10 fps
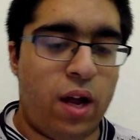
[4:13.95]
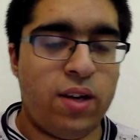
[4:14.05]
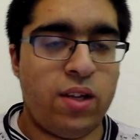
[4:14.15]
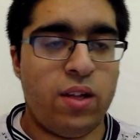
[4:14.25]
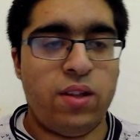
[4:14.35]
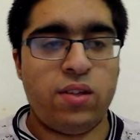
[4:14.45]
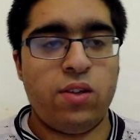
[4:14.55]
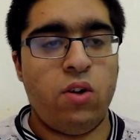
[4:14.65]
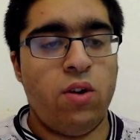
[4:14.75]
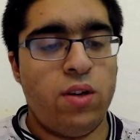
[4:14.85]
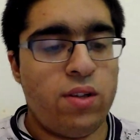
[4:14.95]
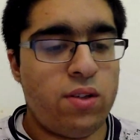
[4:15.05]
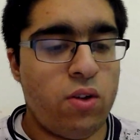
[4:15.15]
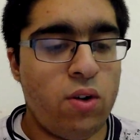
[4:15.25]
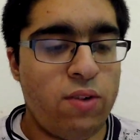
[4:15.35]
And this is
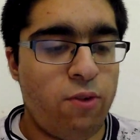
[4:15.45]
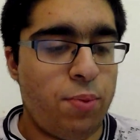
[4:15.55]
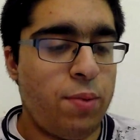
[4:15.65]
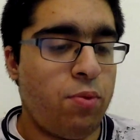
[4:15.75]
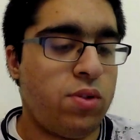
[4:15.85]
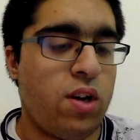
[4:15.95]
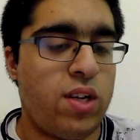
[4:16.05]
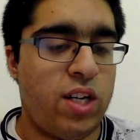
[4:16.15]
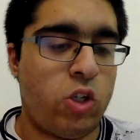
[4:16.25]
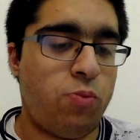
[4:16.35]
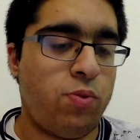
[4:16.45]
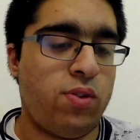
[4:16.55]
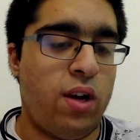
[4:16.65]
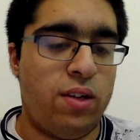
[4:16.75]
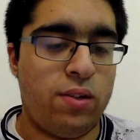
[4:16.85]
only for people studying triple
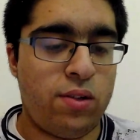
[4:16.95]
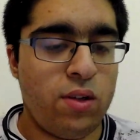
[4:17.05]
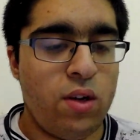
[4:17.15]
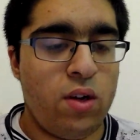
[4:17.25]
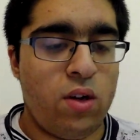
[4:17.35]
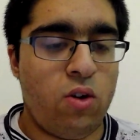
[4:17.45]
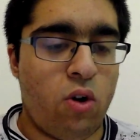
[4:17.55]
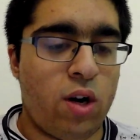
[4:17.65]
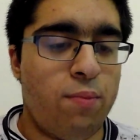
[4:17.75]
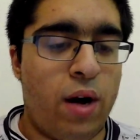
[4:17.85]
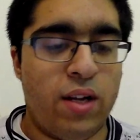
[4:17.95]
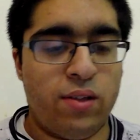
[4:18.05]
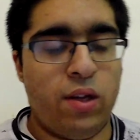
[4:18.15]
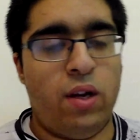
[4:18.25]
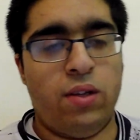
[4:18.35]
science, not combined
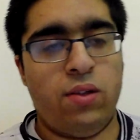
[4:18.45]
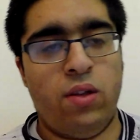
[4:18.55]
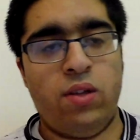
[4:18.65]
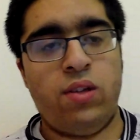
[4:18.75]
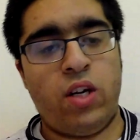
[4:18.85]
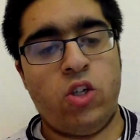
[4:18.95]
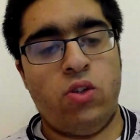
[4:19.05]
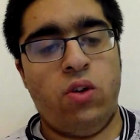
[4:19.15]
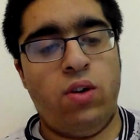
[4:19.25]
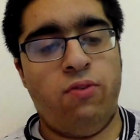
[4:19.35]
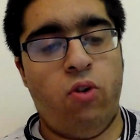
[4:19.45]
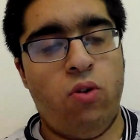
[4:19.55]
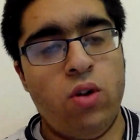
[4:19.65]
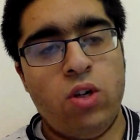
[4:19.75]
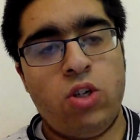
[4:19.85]
science. So this section is only for
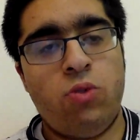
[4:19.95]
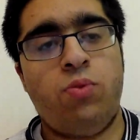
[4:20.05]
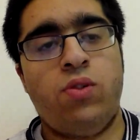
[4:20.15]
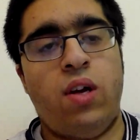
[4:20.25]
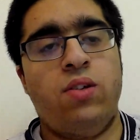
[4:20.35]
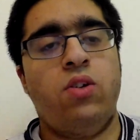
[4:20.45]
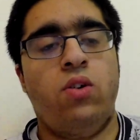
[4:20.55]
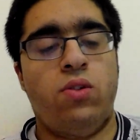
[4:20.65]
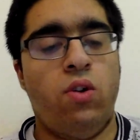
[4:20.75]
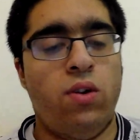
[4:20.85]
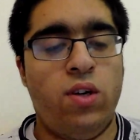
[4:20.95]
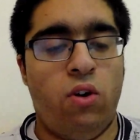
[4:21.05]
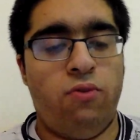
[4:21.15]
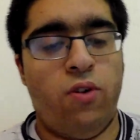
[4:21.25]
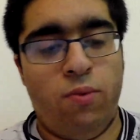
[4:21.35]
triple science students only,
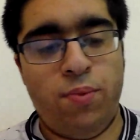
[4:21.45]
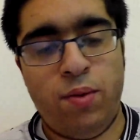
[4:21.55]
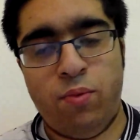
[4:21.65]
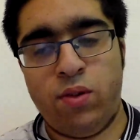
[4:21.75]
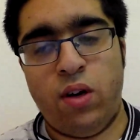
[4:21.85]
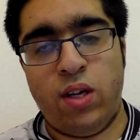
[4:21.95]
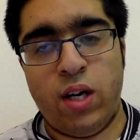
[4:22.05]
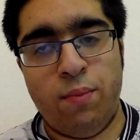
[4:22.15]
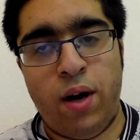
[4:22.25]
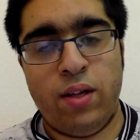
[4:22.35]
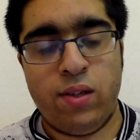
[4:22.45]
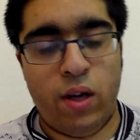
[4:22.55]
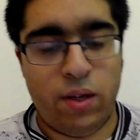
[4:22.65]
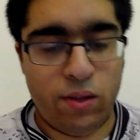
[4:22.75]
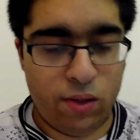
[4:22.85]
not for people studying combined
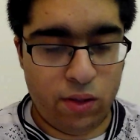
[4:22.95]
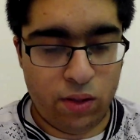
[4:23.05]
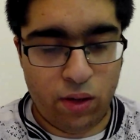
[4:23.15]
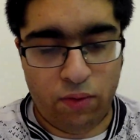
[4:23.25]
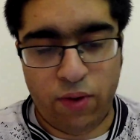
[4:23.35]
science and stuff.